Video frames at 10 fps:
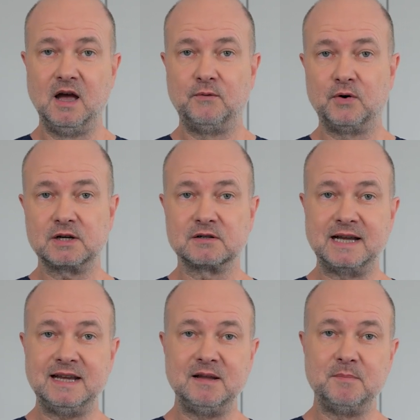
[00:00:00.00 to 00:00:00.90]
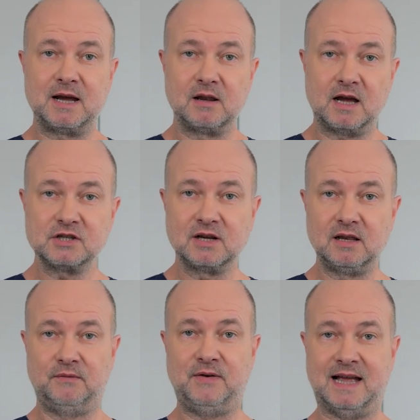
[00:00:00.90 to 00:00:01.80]
For creating
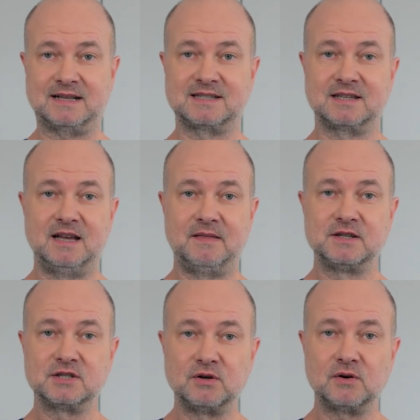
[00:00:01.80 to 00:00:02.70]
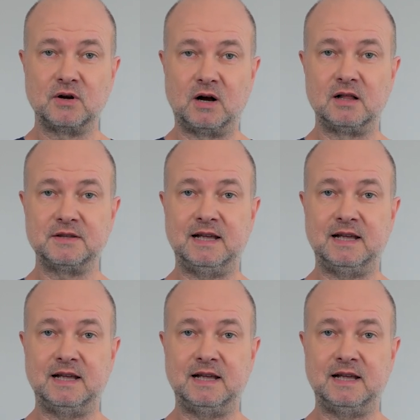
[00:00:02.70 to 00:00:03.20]
biological effects, the so-called